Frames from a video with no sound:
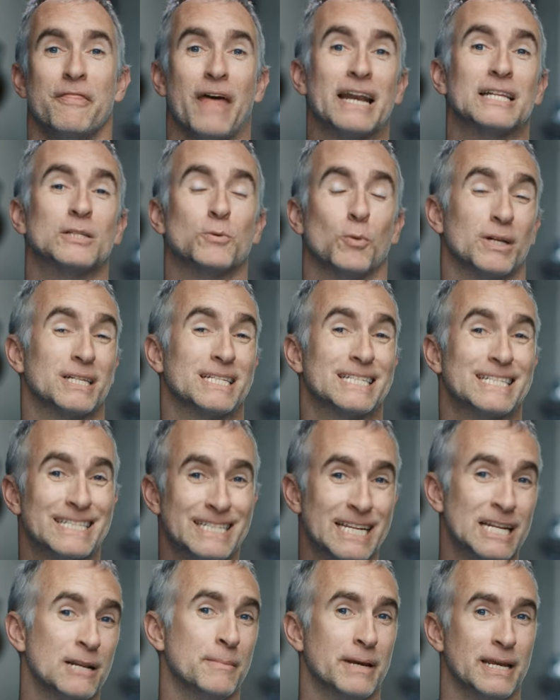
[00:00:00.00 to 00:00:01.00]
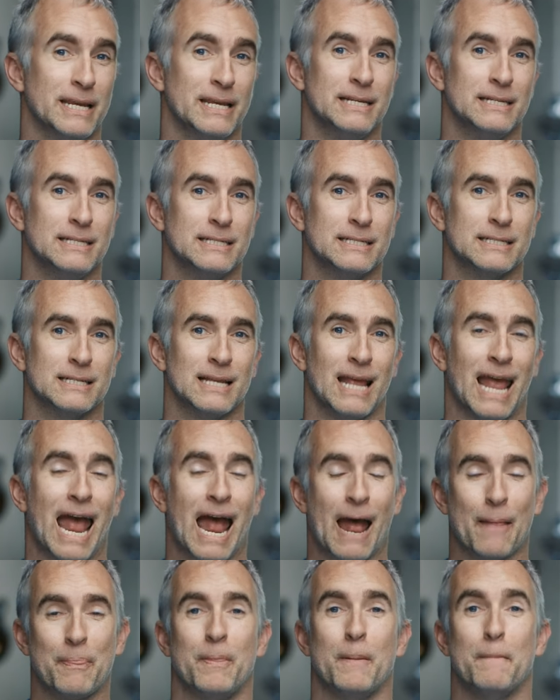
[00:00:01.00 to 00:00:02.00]
That is what cinema is
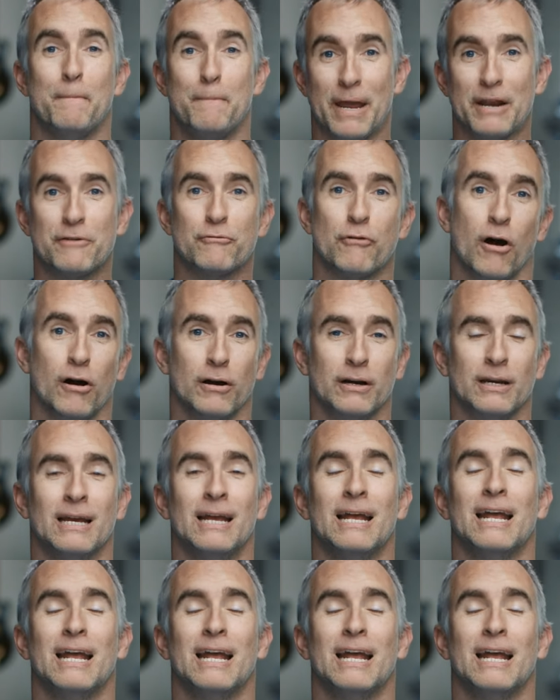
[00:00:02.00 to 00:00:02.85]
at the bedrock,